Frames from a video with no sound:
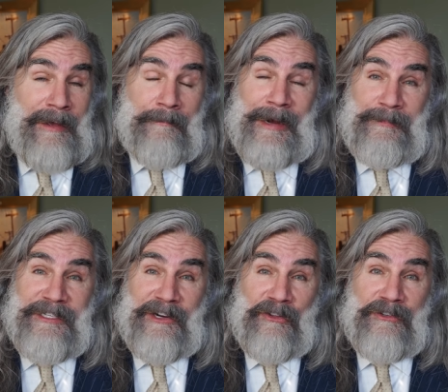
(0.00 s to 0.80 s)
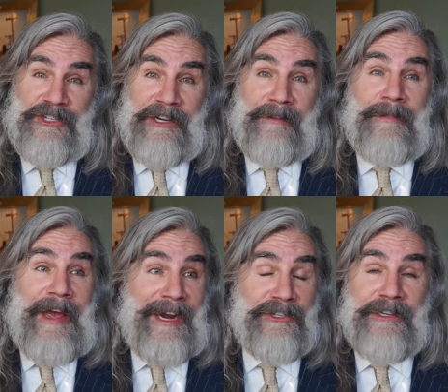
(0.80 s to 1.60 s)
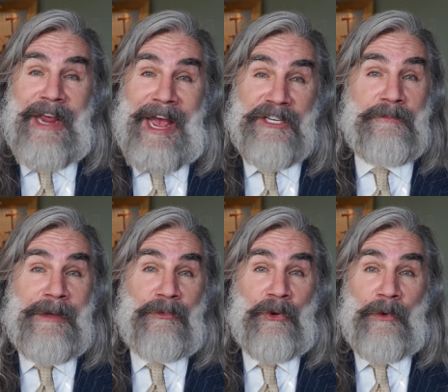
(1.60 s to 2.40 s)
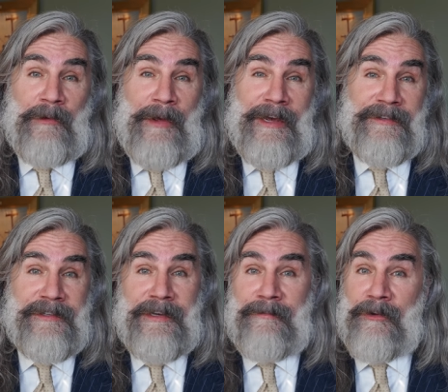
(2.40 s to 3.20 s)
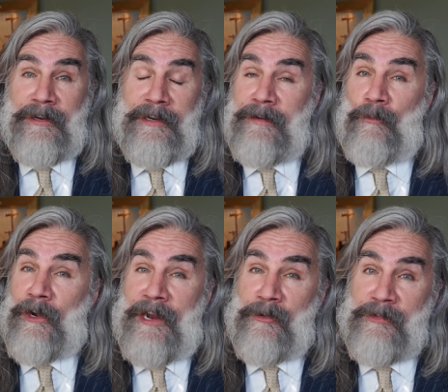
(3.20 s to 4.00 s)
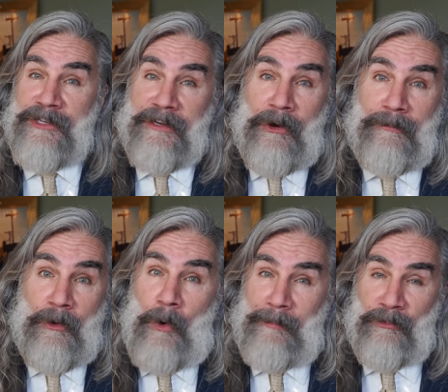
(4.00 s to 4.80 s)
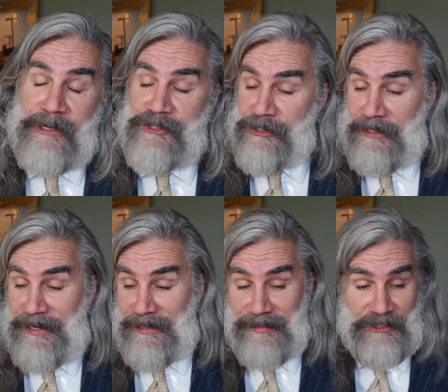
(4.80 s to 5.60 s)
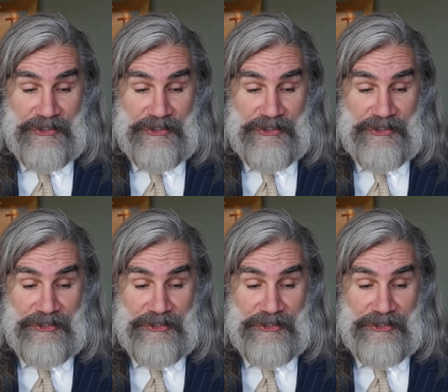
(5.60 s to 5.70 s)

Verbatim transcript: My particular gym actually asks people to wear masks, and we're getting 100% cooperation in the